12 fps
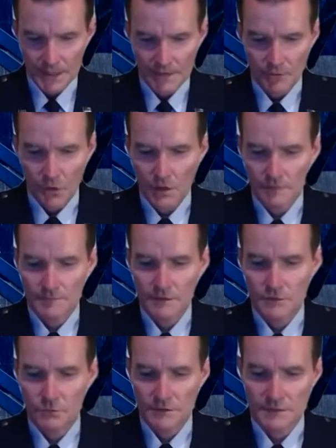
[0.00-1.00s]
If all of
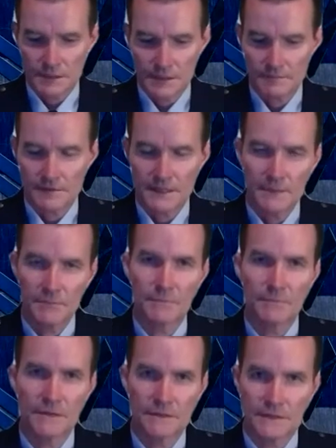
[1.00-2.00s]
this wasn't enough to keep
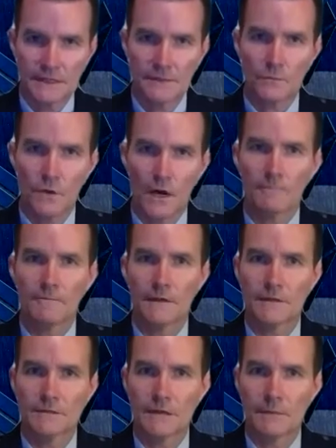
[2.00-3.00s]
him busy, Rob
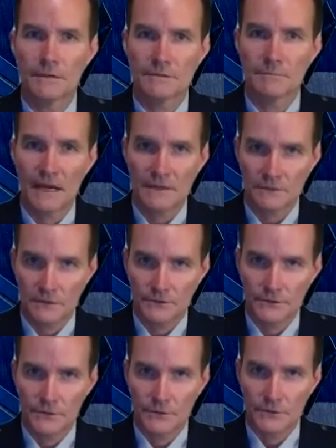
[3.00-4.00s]
finished up his
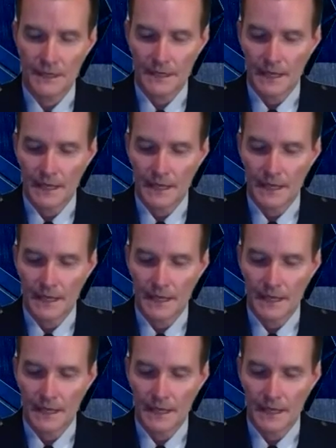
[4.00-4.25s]
bachelor's degree,